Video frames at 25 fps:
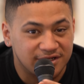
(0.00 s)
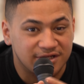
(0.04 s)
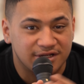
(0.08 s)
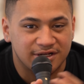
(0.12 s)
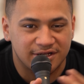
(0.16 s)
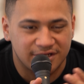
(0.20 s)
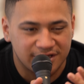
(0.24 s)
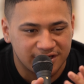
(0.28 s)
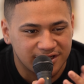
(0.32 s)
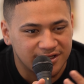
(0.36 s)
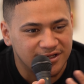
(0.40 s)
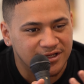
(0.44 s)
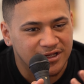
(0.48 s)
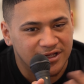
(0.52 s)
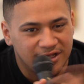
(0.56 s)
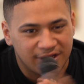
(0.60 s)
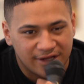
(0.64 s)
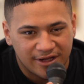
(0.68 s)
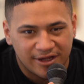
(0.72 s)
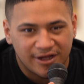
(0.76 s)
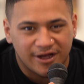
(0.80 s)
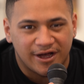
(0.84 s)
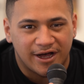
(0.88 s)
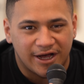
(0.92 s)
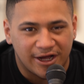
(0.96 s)
There you go.
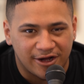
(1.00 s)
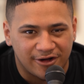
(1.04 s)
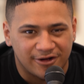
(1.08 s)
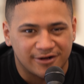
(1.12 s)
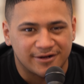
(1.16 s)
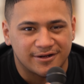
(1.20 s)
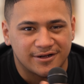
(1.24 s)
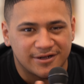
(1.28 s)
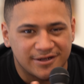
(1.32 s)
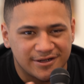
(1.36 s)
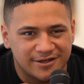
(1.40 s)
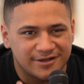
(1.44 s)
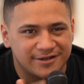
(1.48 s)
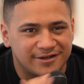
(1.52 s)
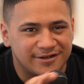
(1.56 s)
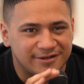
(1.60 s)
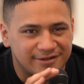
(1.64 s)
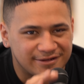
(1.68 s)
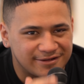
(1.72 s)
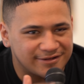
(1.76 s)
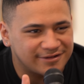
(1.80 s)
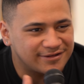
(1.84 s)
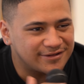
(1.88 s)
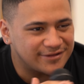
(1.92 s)
I gotta